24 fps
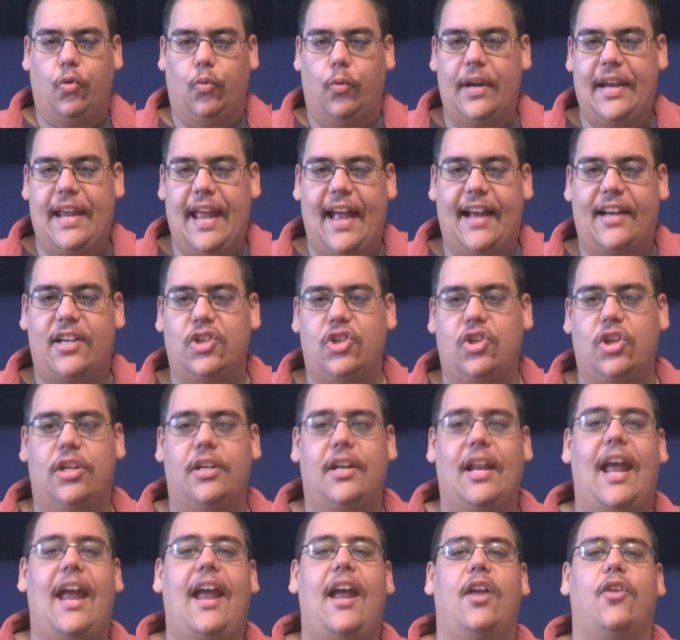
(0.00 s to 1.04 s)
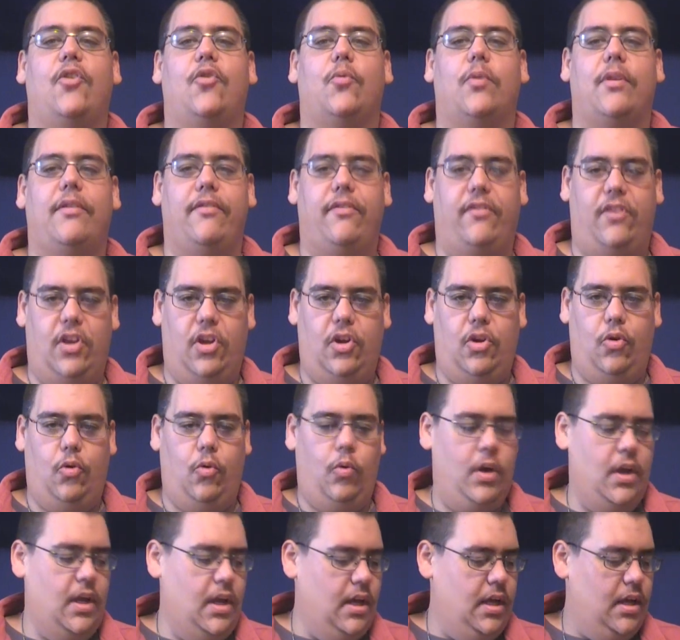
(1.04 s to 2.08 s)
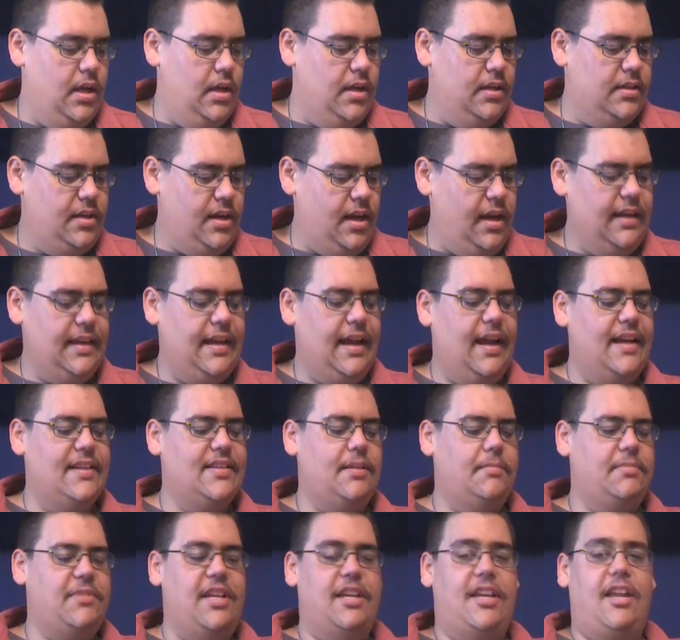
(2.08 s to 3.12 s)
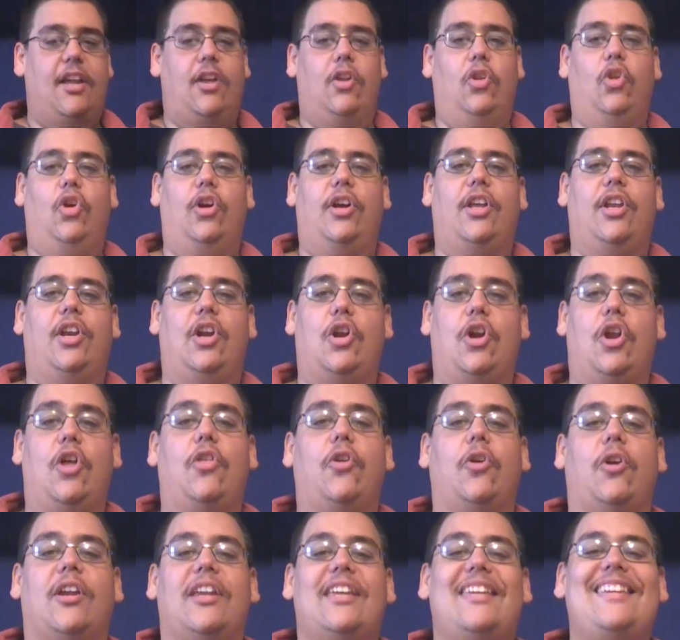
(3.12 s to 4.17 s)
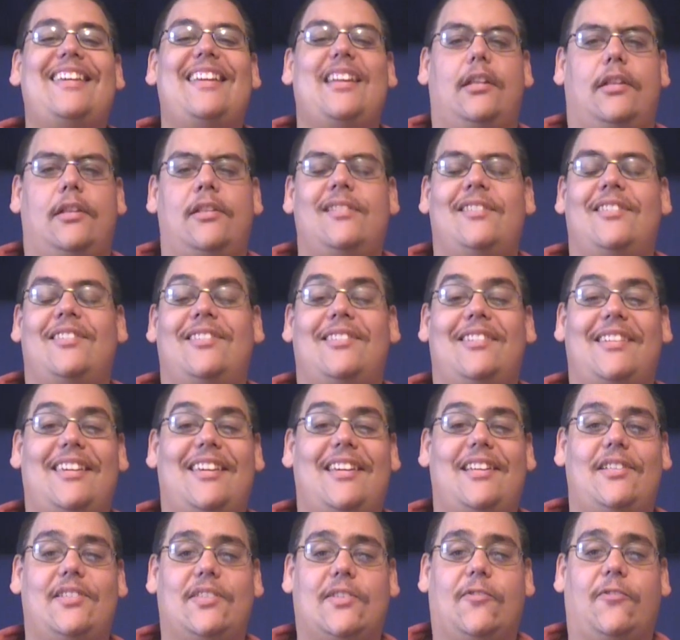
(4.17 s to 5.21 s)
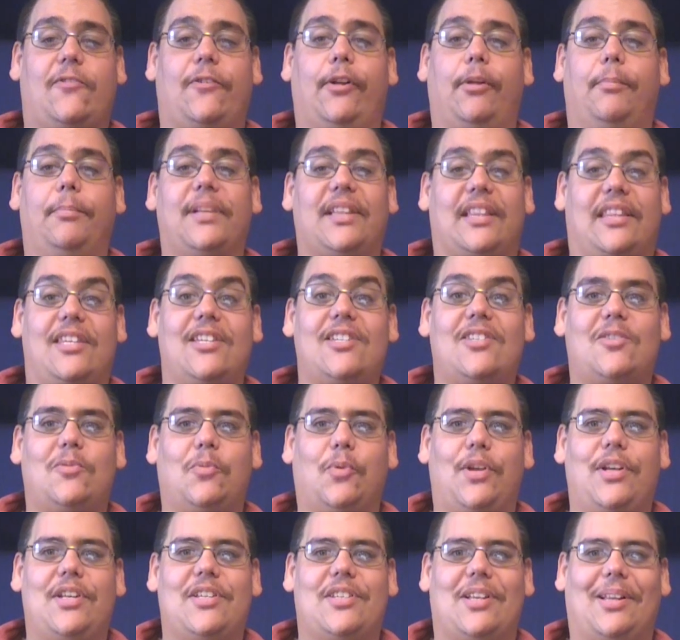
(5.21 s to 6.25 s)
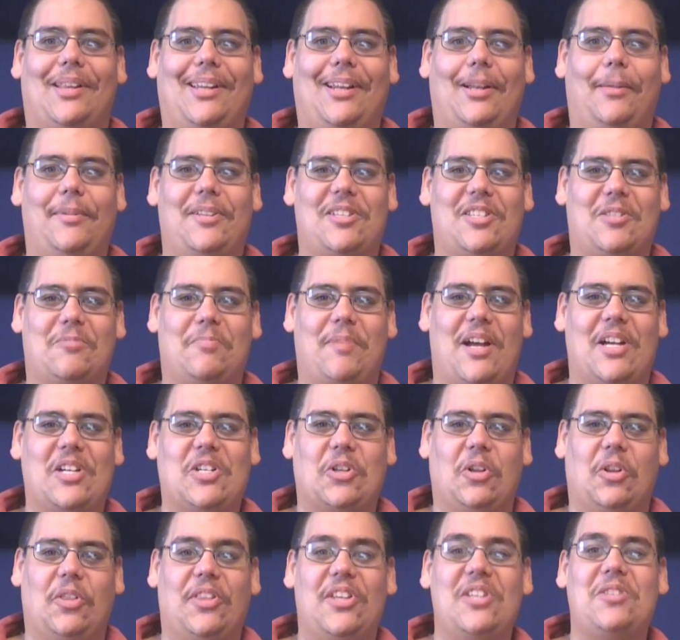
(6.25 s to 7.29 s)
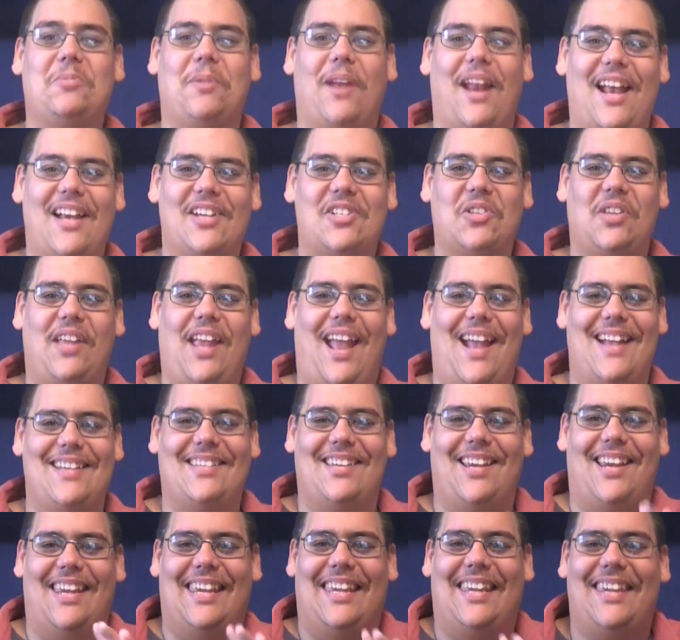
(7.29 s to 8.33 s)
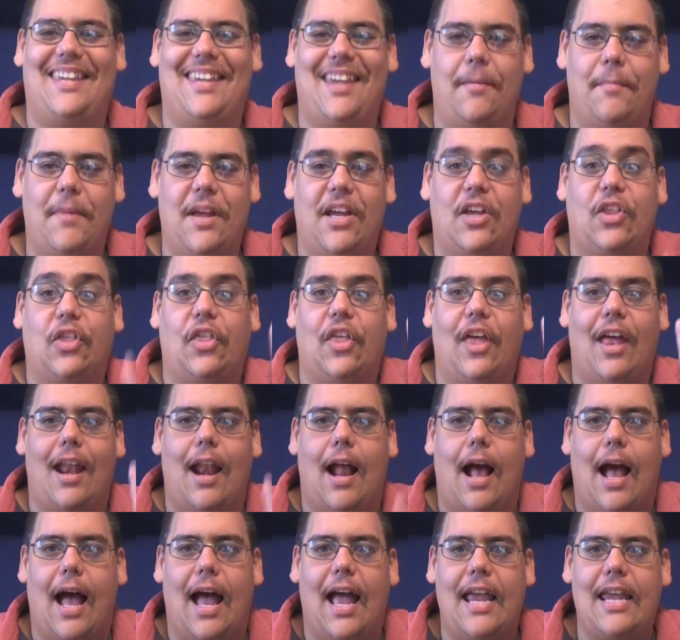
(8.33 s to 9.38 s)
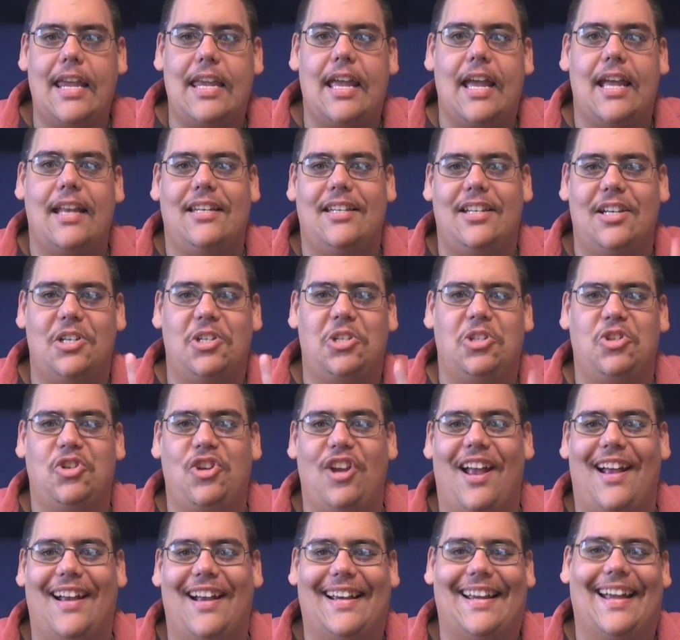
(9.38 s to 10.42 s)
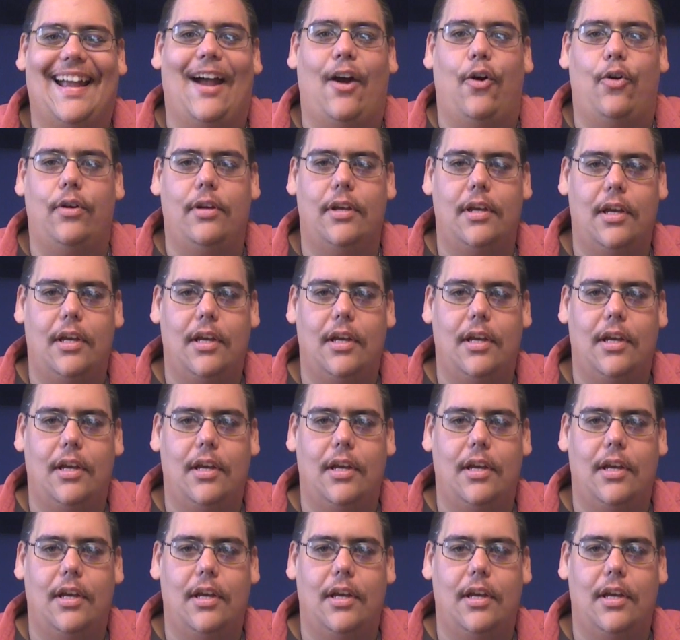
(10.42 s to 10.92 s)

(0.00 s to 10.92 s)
reaction and review. Tonight, guys, I'm taking a look at another kids film, but this one is a little bit special. This one actually has a gimmick that I get to check out.